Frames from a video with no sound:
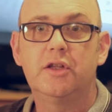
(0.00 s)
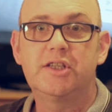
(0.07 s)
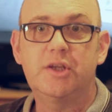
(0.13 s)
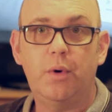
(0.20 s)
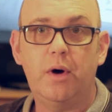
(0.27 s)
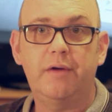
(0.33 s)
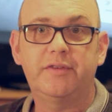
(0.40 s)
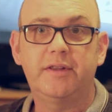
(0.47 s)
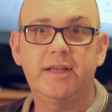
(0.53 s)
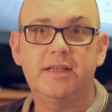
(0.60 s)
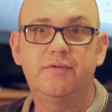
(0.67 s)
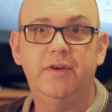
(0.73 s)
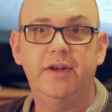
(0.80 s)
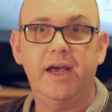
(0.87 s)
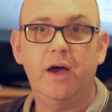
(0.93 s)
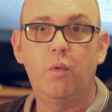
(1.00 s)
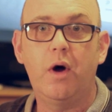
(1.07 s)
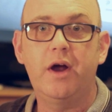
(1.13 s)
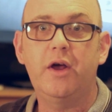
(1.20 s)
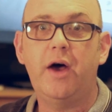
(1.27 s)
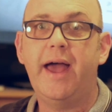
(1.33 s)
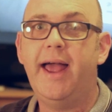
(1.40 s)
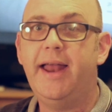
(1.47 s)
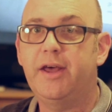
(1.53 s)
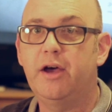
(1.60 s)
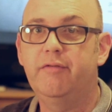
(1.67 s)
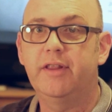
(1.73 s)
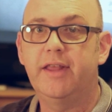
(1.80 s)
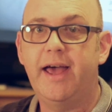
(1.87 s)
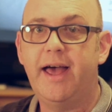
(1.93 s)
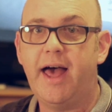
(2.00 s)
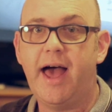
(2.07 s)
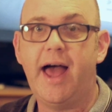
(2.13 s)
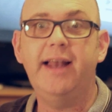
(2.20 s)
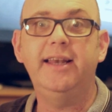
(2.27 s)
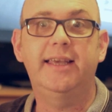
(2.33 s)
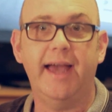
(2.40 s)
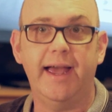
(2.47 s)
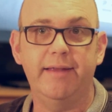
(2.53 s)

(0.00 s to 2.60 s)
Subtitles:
So after this video, why not head over there and get